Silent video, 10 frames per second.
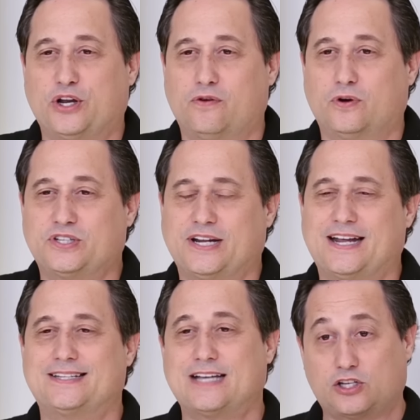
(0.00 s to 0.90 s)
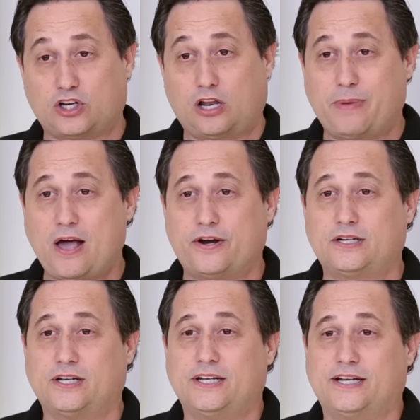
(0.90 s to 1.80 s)
Lenovo today to tell us all about
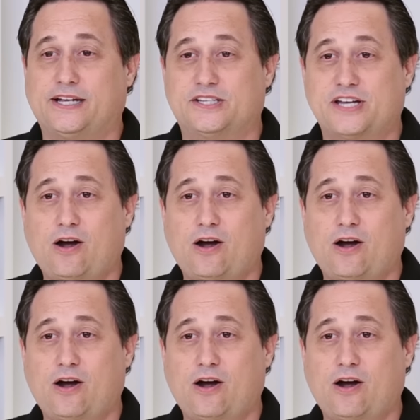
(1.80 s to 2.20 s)
it is